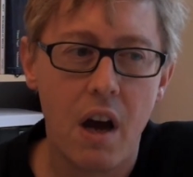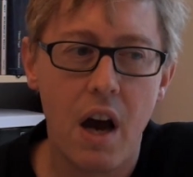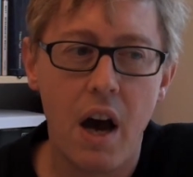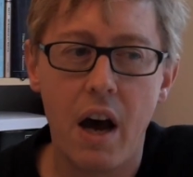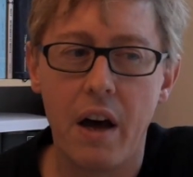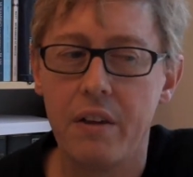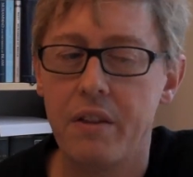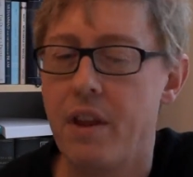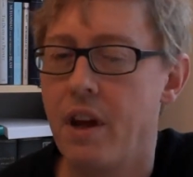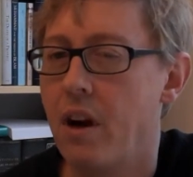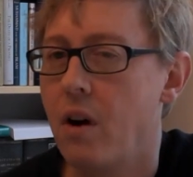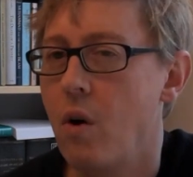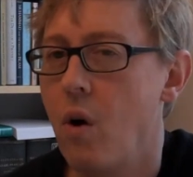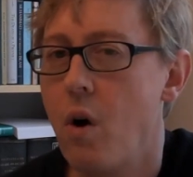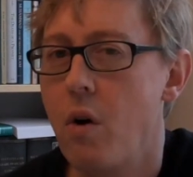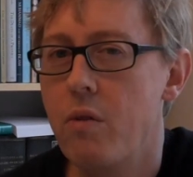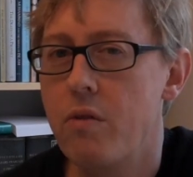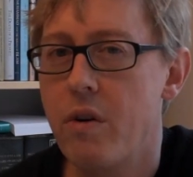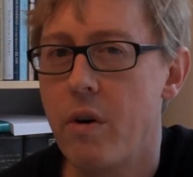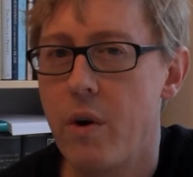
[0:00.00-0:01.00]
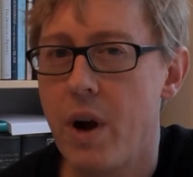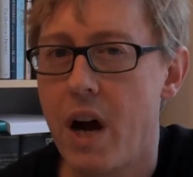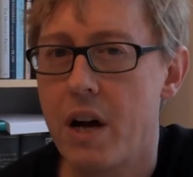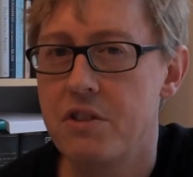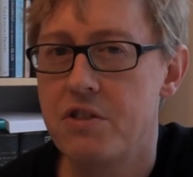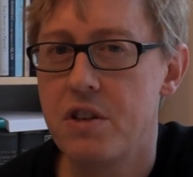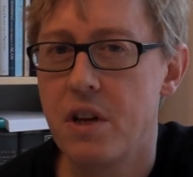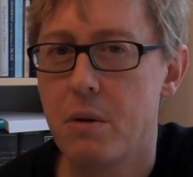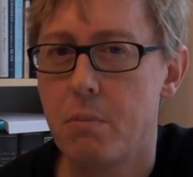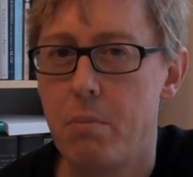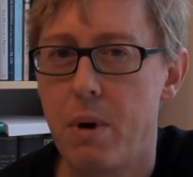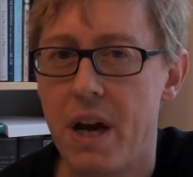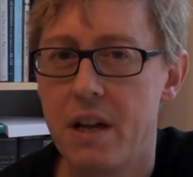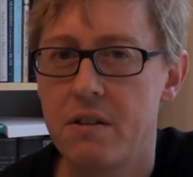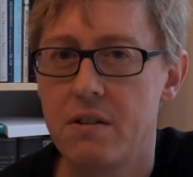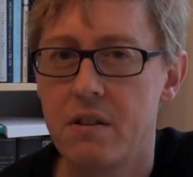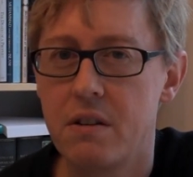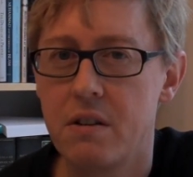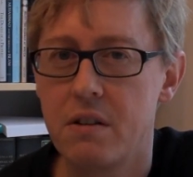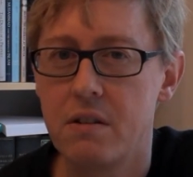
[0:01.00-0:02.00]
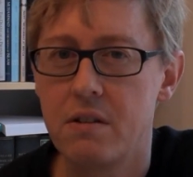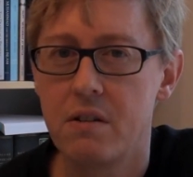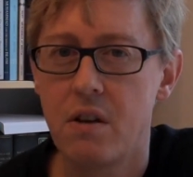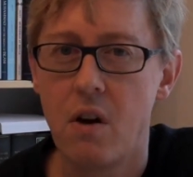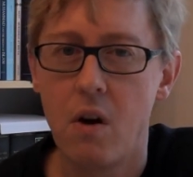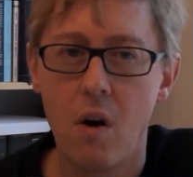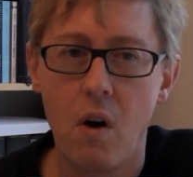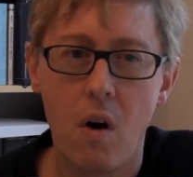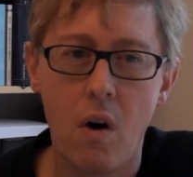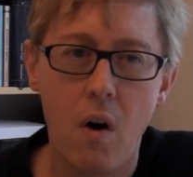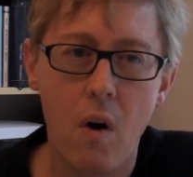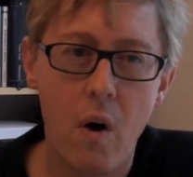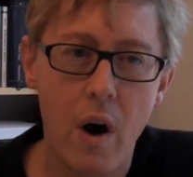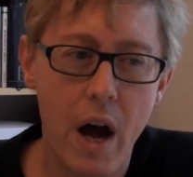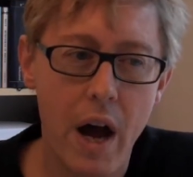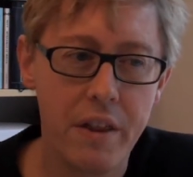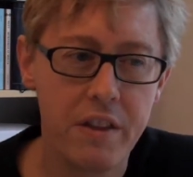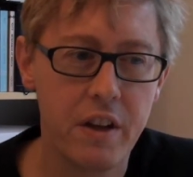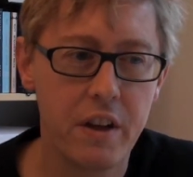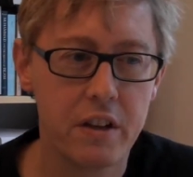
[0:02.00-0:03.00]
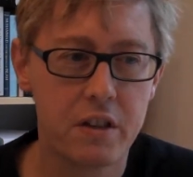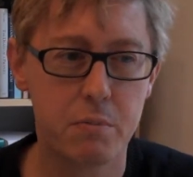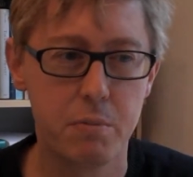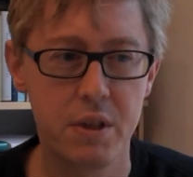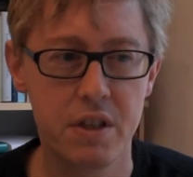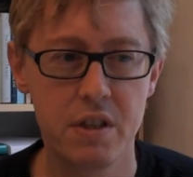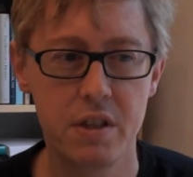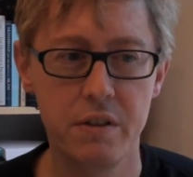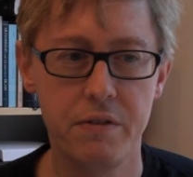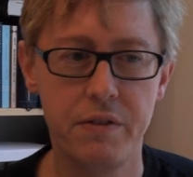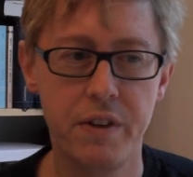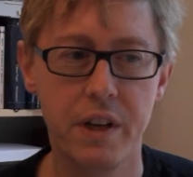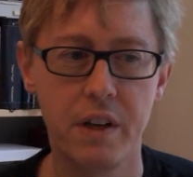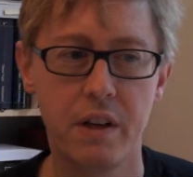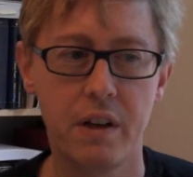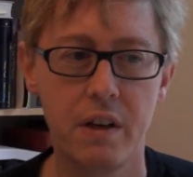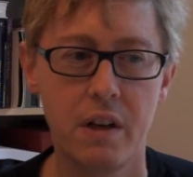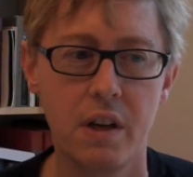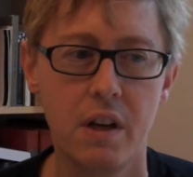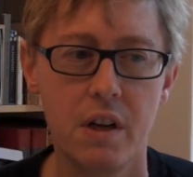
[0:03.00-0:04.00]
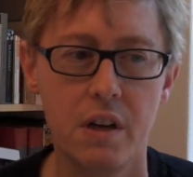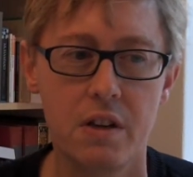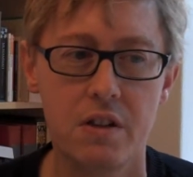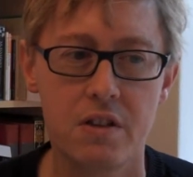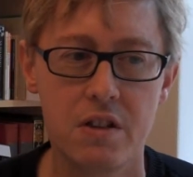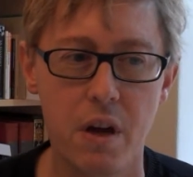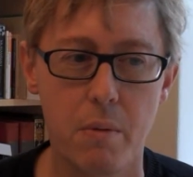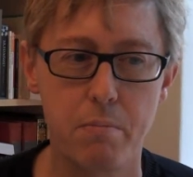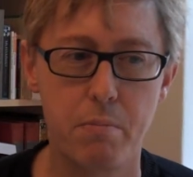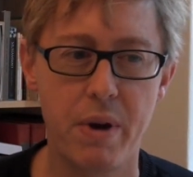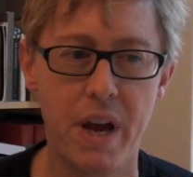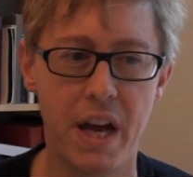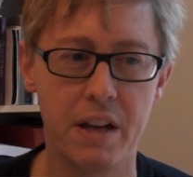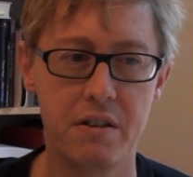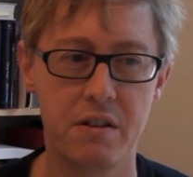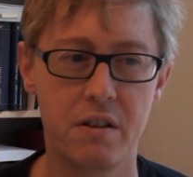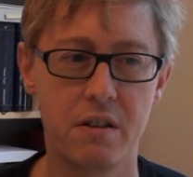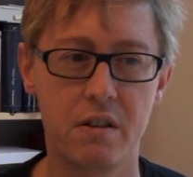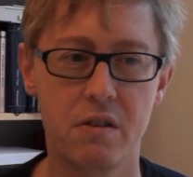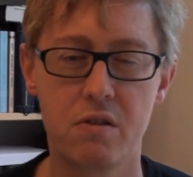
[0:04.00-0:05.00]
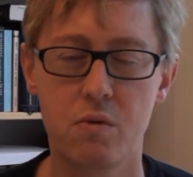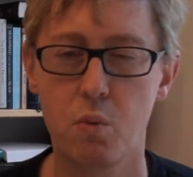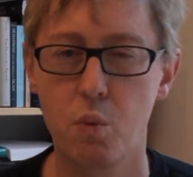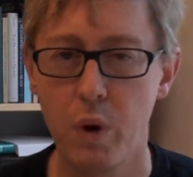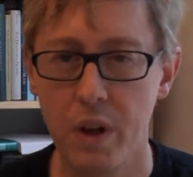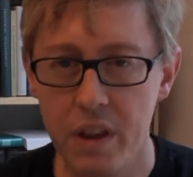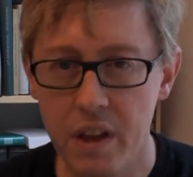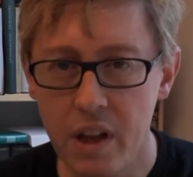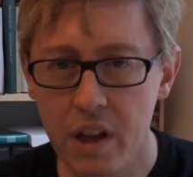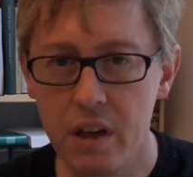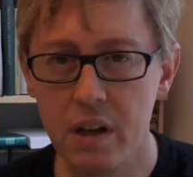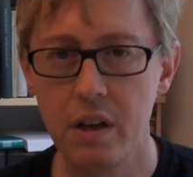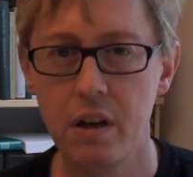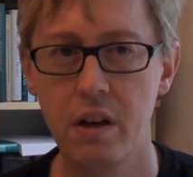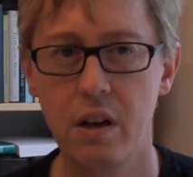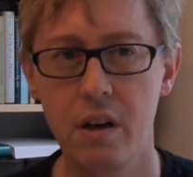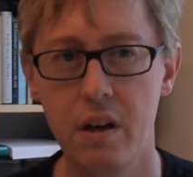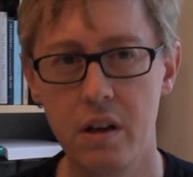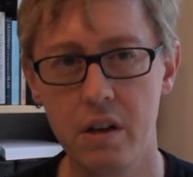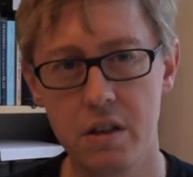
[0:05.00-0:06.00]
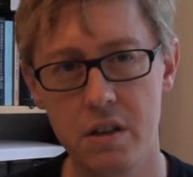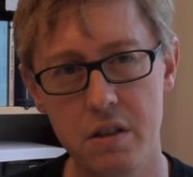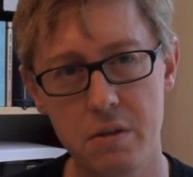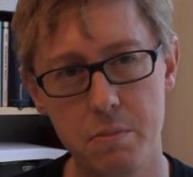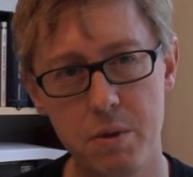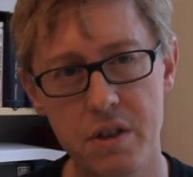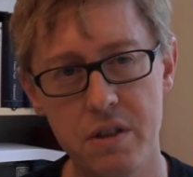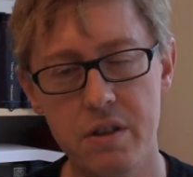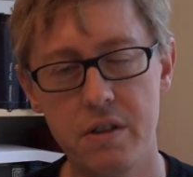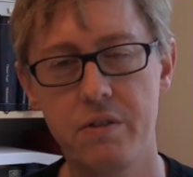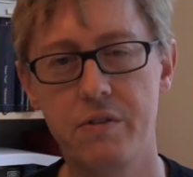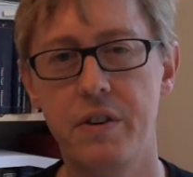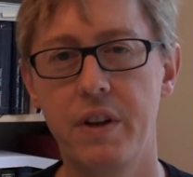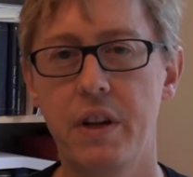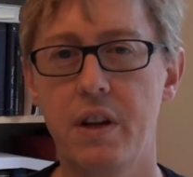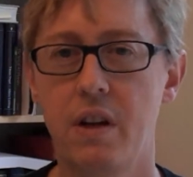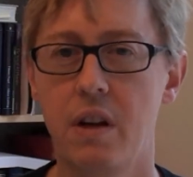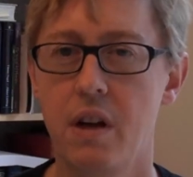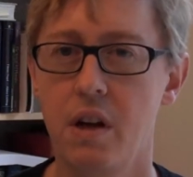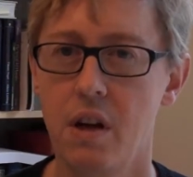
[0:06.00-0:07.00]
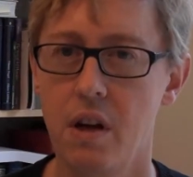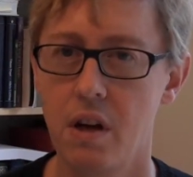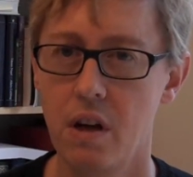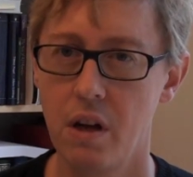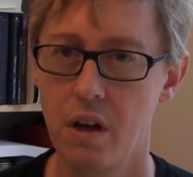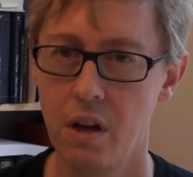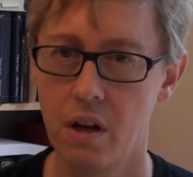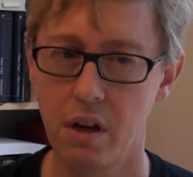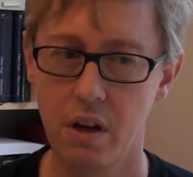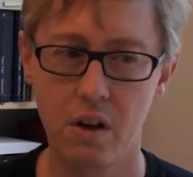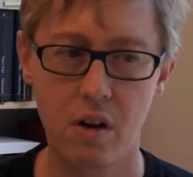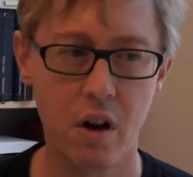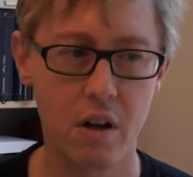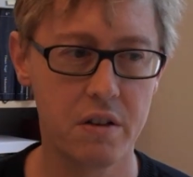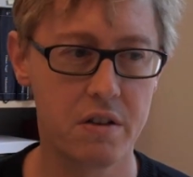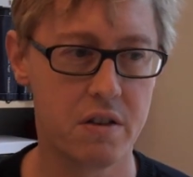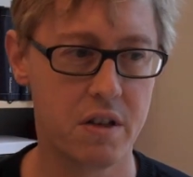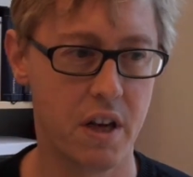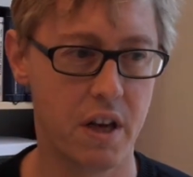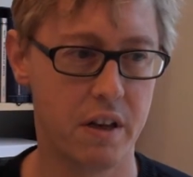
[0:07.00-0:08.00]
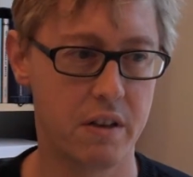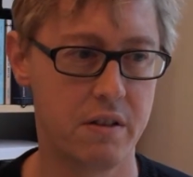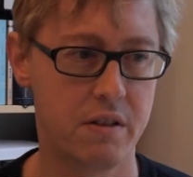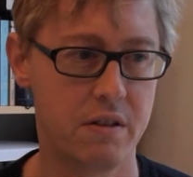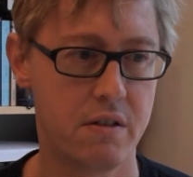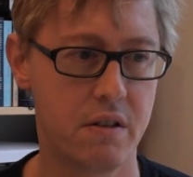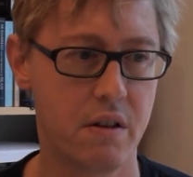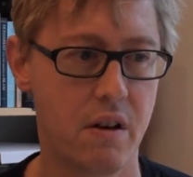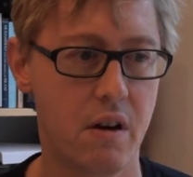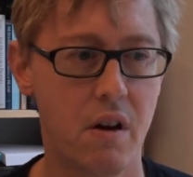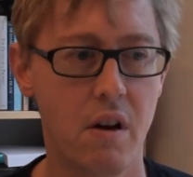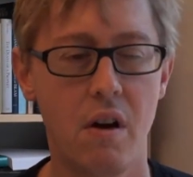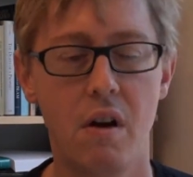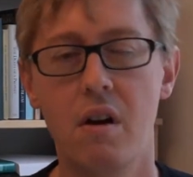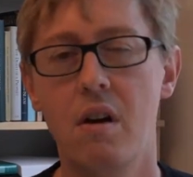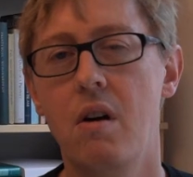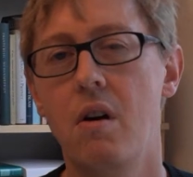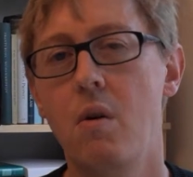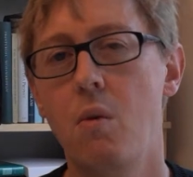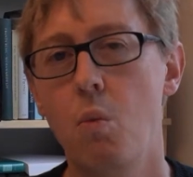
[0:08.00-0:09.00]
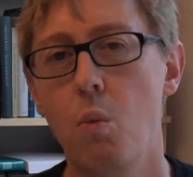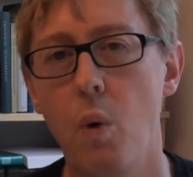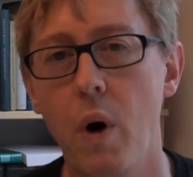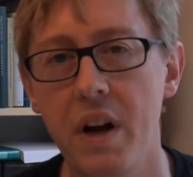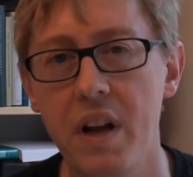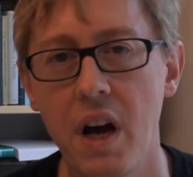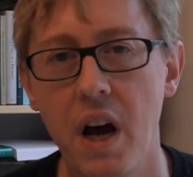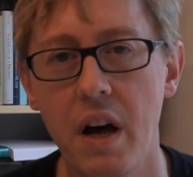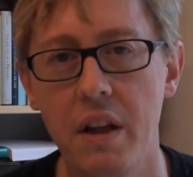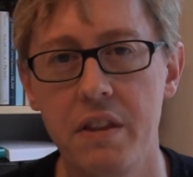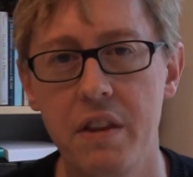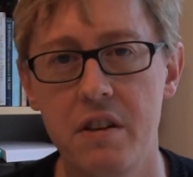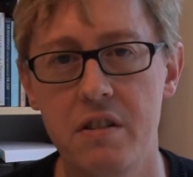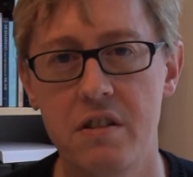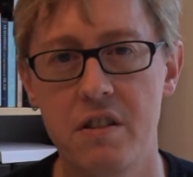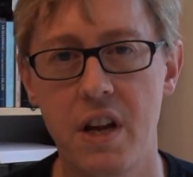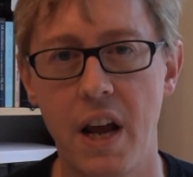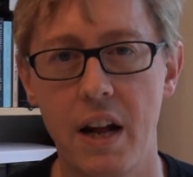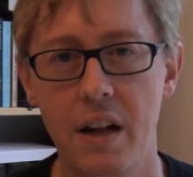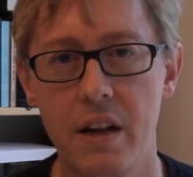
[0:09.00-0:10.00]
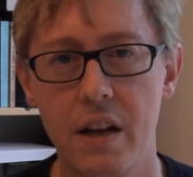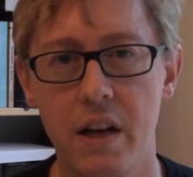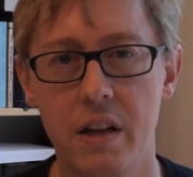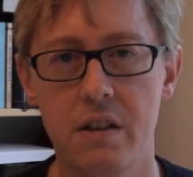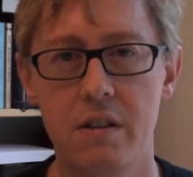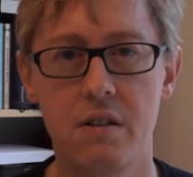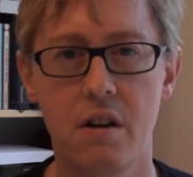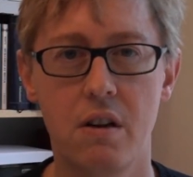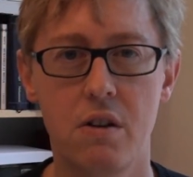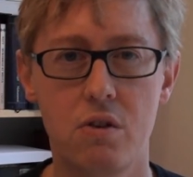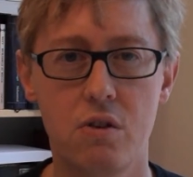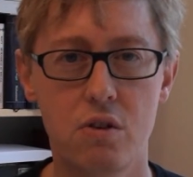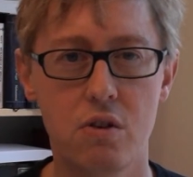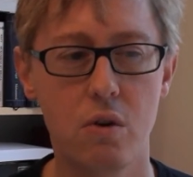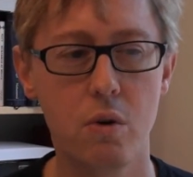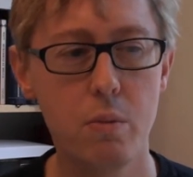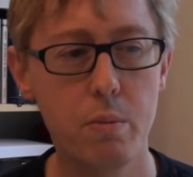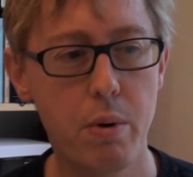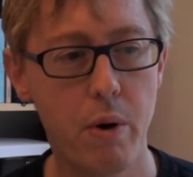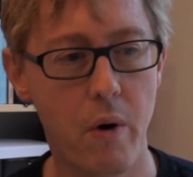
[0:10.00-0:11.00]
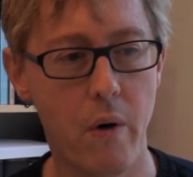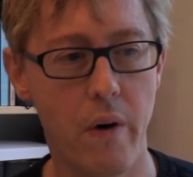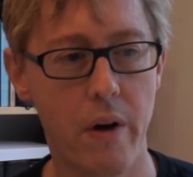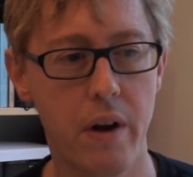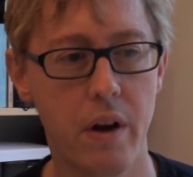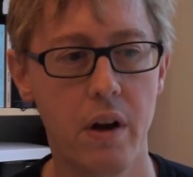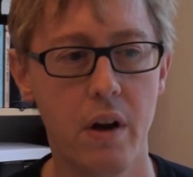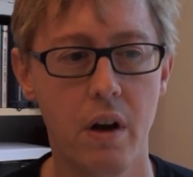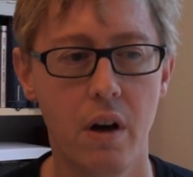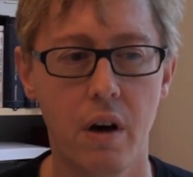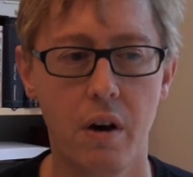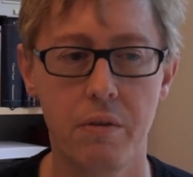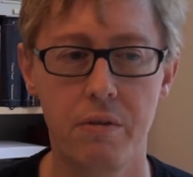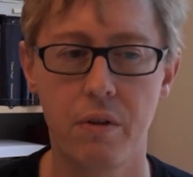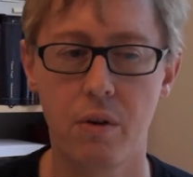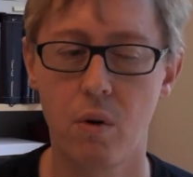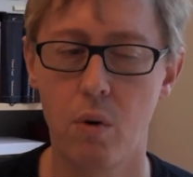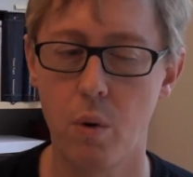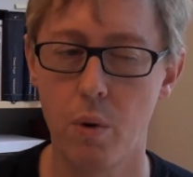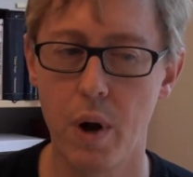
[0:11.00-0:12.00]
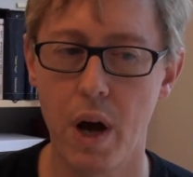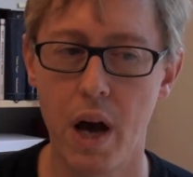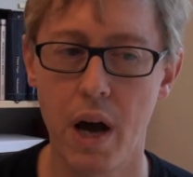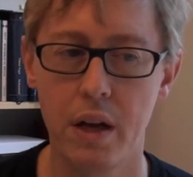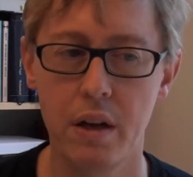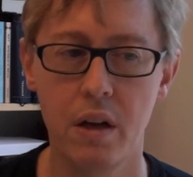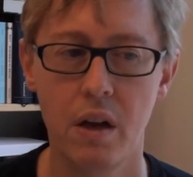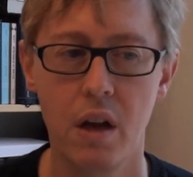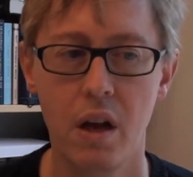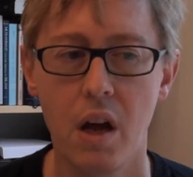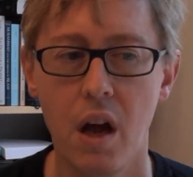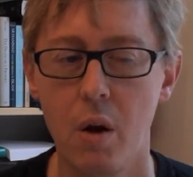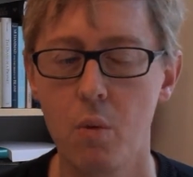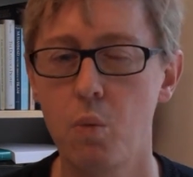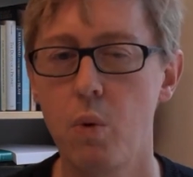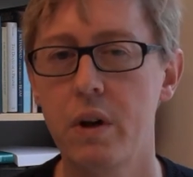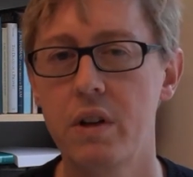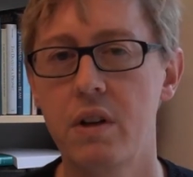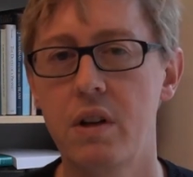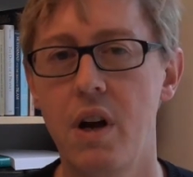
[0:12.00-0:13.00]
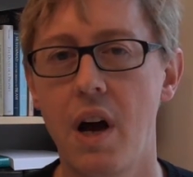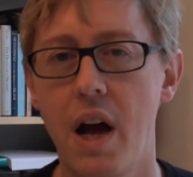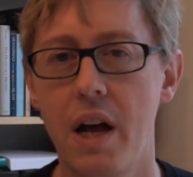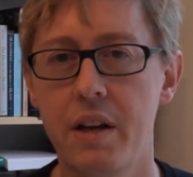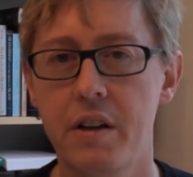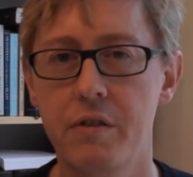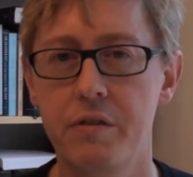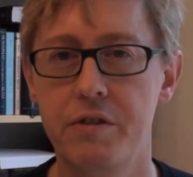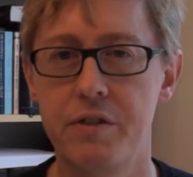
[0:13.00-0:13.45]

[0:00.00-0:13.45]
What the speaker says: Are there overarching patterns, or are there specific sub-patterns within specific contexts? What are the salient topoi of the Quran, and what kind of